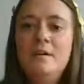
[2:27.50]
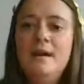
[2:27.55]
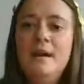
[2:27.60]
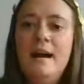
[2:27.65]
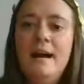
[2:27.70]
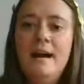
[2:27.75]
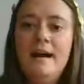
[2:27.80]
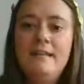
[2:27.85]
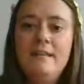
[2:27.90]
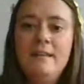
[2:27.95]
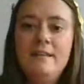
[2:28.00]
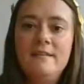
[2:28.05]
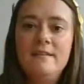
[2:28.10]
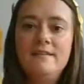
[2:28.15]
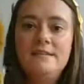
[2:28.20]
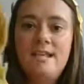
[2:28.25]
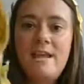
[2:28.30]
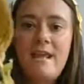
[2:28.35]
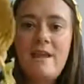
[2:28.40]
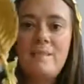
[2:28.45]
and then the
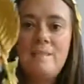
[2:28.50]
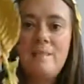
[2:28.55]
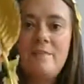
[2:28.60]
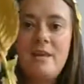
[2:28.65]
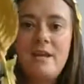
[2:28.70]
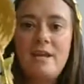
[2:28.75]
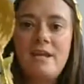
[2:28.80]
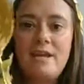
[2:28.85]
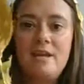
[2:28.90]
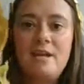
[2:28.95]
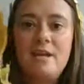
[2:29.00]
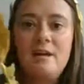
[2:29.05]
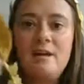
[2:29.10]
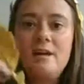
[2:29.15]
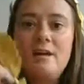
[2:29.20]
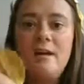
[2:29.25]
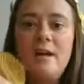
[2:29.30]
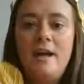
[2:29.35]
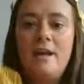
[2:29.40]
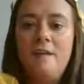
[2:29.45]
tape right here
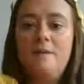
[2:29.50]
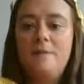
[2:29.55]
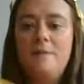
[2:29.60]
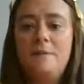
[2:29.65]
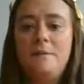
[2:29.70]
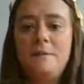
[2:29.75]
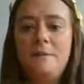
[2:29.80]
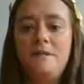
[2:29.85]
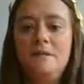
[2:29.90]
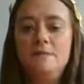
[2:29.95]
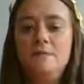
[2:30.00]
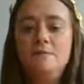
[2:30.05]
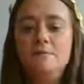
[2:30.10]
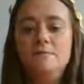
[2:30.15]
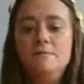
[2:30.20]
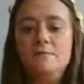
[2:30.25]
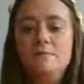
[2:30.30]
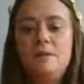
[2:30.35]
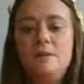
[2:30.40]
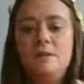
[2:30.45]
kind of
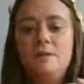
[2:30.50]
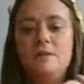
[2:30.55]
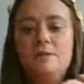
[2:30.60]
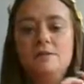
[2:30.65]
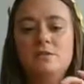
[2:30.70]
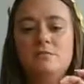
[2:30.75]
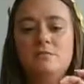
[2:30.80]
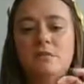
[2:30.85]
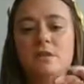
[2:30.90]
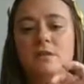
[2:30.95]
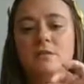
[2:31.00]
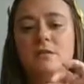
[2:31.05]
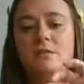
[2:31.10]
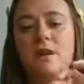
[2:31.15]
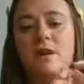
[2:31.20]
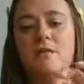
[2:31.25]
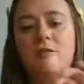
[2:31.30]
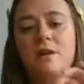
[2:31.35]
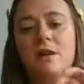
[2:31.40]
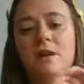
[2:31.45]
peels and you can just peel
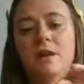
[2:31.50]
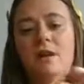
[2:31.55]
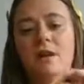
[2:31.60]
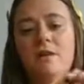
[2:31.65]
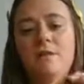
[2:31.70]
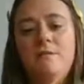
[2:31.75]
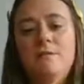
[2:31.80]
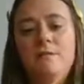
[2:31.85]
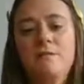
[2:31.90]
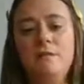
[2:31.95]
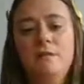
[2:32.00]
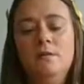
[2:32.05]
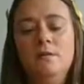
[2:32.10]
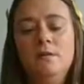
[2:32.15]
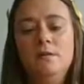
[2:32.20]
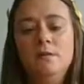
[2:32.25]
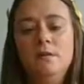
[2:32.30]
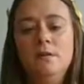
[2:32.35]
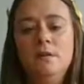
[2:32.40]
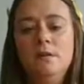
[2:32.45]
that right off.
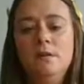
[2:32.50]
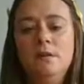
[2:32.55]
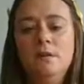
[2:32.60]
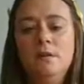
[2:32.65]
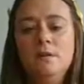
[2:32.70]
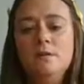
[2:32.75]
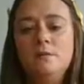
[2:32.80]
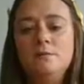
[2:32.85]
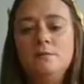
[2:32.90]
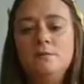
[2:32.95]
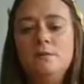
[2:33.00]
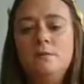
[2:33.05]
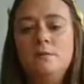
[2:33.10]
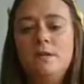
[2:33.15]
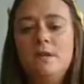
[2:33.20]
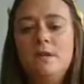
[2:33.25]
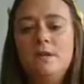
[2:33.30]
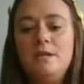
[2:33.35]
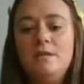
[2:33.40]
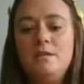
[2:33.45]
So
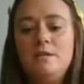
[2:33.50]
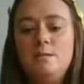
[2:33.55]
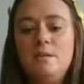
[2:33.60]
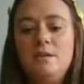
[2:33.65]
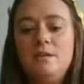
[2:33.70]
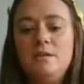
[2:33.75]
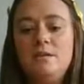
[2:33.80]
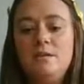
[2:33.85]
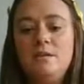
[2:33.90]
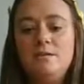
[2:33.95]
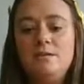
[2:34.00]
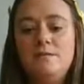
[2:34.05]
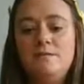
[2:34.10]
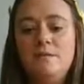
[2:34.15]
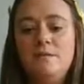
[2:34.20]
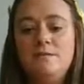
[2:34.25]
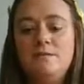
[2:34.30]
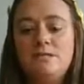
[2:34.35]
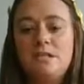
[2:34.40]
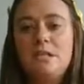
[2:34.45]
each one of these
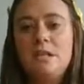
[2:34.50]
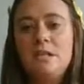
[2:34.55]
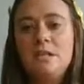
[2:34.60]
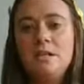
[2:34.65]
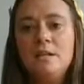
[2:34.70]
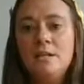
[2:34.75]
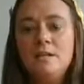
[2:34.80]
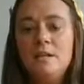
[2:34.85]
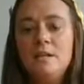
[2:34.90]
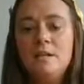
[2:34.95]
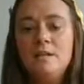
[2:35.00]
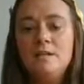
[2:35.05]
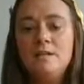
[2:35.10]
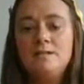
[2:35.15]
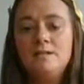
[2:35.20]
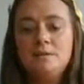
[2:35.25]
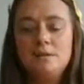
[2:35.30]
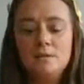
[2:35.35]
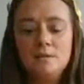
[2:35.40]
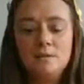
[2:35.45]
15
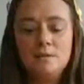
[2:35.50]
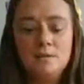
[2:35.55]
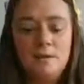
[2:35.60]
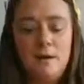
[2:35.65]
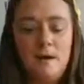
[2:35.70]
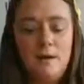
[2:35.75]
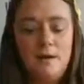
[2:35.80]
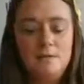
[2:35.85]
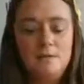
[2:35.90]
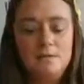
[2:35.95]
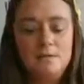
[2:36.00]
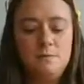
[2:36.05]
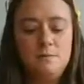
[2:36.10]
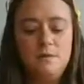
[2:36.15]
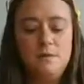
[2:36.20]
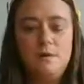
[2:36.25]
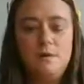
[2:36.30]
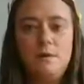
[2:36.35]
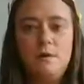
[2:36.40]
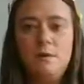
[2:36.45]
leaves comes
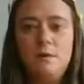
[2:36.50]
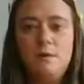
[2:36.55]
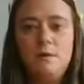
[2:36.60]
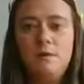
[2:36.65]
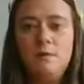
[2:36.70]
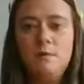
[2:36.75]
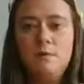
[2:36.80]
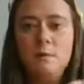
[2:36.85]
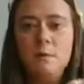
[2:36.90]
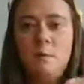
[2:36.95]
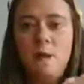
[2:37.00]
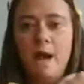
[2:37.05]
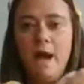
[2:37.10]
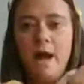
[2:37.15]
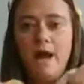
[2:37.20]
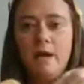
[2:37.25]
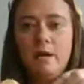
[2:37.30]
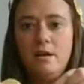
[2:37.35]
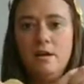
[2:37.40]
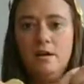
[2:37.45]
with their own
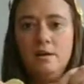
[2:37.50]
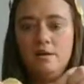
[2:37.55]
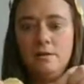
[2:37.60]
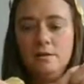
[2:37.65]
wire.